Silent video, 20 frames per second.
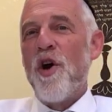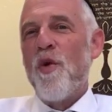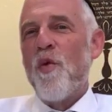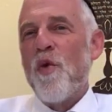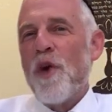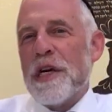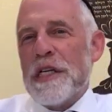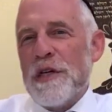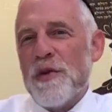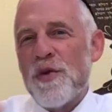
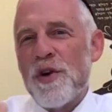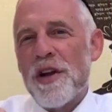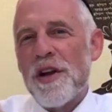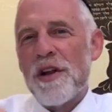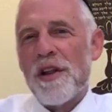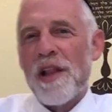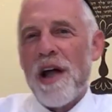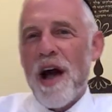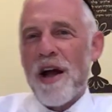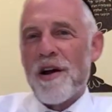What are you going to
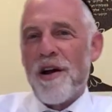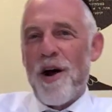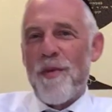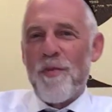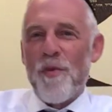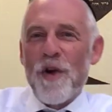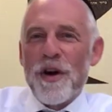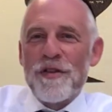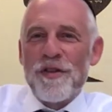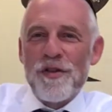lock up?
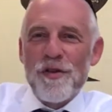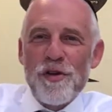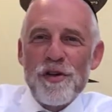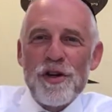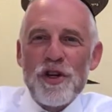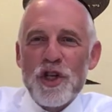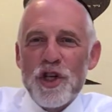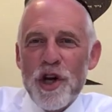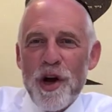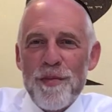What's your
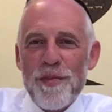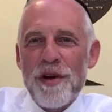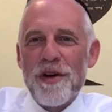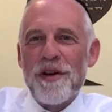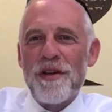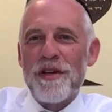neshama